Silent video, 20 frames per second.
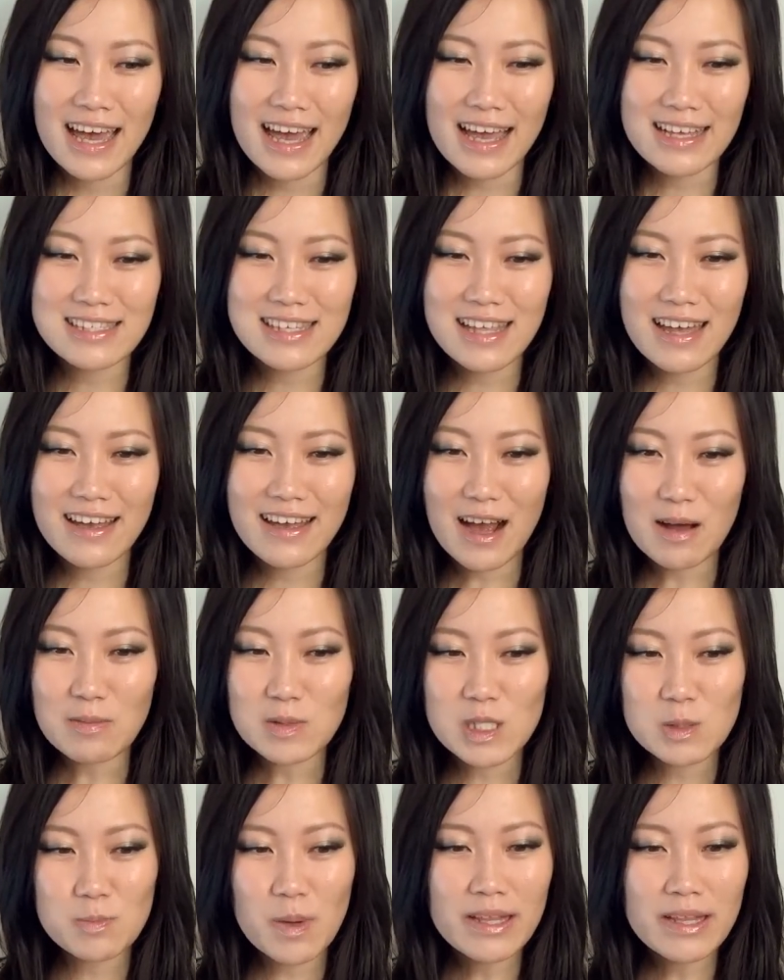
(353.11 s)
it's like I'm
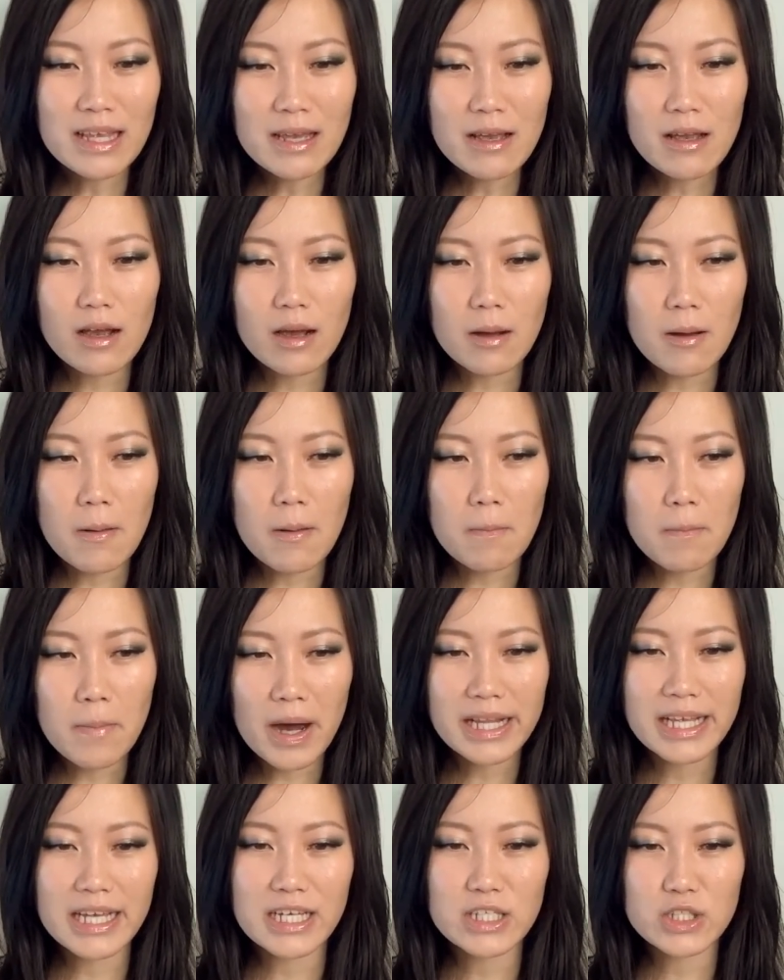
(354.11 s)
spending
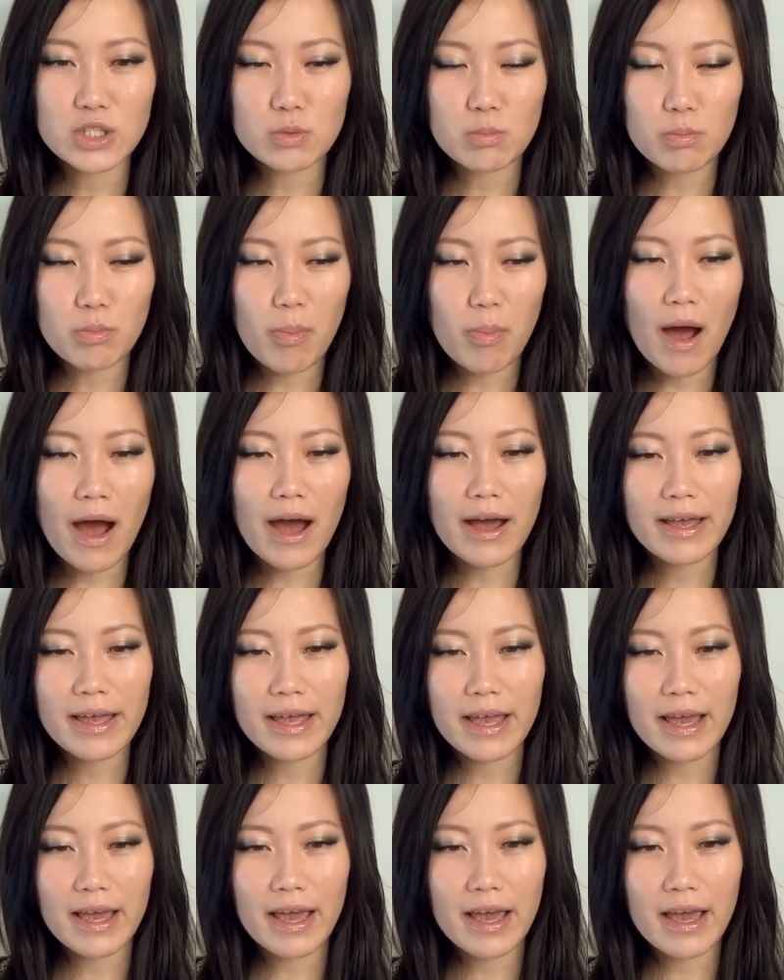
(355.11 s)
money to buy